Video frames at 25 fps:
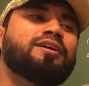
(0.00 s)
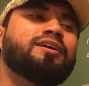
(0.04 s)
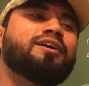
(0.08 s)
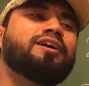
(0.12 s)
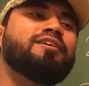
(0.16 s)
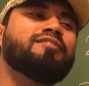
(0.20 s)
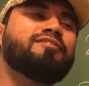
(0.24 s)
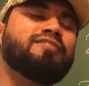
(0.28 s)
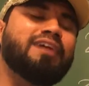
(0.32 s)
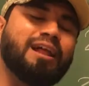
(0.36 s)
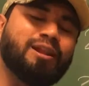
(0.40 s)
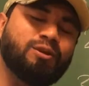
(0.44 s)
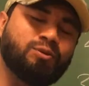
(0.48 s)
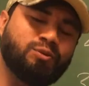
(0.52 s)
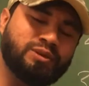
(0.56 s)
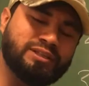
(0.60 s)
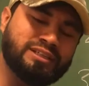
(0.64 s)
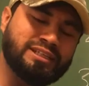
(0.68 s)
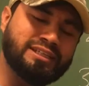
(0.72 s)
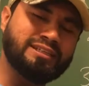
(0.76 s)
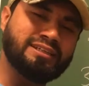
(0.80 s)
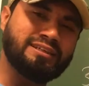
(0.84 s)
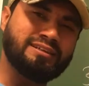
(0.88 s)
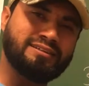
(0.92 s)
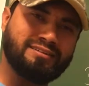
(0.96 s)

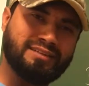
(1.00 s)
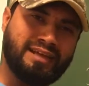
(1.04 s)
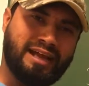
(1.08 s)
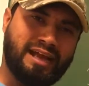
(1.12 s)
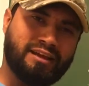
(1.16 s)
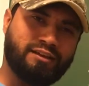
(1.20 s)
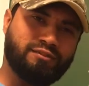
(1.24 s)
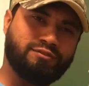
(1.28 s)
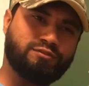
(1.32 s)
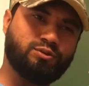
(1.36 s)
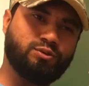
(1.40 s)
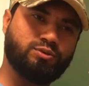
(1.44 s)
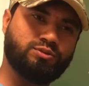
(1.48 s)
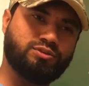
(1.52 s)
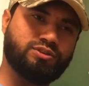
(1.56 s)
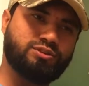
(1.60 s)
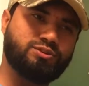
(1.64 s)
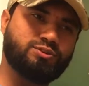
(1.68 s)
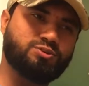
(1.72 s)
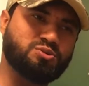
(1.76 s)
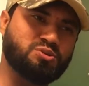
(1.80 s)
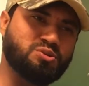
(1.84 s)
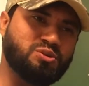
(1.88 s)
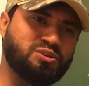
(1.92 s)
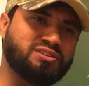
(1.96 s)
evaluating the design of those
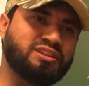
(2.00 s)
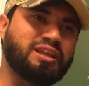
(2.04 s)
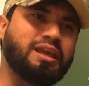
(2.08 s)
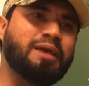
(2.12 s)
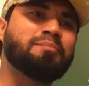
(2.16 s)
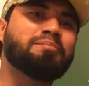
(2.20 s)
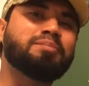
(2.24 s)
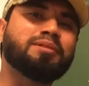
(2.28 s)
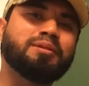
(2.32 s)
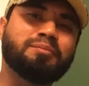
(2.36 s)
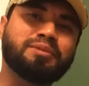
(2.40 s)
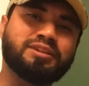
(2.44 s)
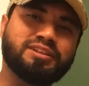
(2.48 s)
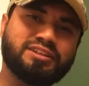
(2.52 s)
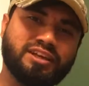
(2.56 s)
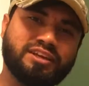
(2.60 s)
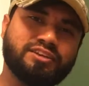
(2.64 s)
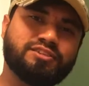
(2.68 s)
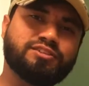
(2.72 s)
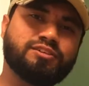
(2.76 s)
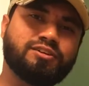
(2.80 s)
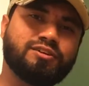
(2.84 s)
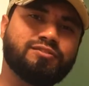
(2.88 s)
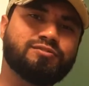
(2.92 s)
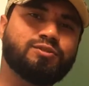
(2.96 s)
controls,
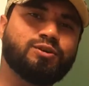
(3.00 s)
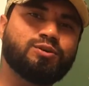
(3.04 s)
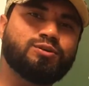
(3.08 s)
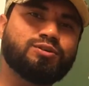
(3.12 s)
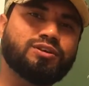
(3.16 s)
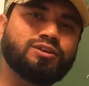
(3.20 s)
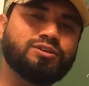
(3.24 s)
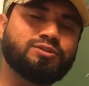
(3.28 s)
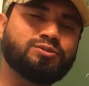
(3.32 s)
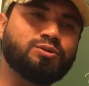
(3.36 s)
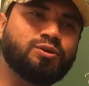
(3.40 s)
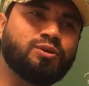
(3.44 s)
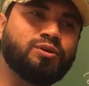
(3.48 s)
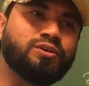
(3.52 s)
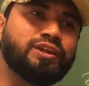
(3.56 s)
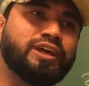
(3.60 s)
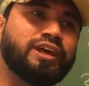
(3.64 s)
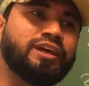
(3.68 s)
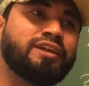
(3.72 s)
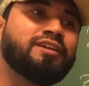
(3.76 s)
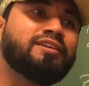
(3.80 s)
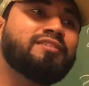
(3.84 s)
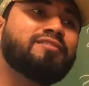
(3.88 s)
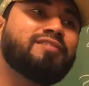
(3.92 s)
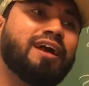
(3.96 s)
implementation of those controls,
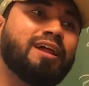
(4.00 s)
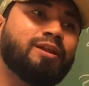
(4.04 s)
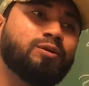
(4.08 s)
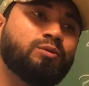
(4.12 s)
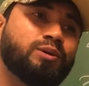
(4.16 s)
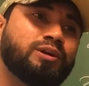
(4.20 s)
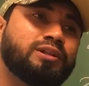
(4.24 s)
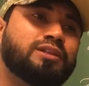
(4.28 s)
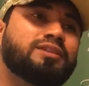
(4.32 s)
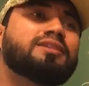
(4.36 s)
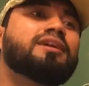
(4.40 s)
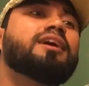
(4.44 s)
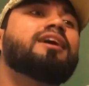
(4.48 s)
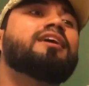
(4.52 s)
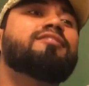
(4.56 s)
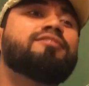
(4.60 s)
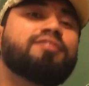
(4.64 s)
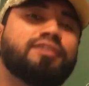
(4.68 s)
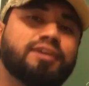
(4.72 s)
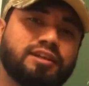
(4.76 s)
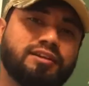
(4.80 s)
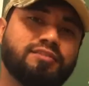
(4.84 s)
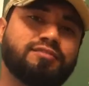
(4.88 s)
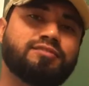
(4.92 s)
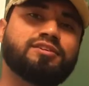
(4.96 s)
and evaluating the
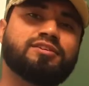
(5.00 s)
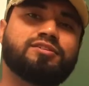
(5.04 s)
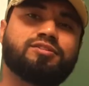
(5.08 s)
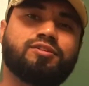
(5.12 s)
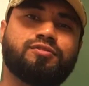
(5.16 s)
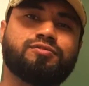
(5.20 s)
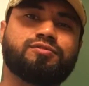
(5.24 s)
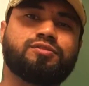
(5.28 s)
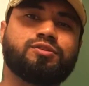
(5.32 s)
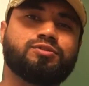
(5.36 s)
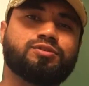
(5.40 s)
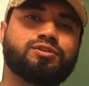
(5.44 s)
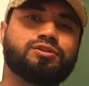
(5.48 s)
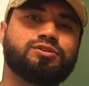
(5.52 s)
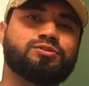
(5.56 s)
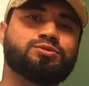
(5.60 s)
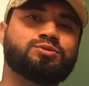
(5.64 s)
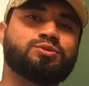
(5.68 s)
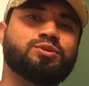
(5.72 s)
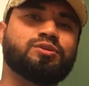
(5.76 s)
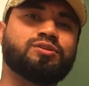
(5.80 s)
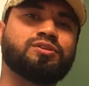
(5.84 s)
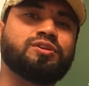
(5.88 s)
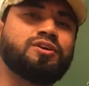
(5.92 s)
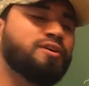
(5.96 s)
effectiveness of those
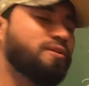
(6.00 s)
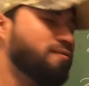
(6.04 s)
controls.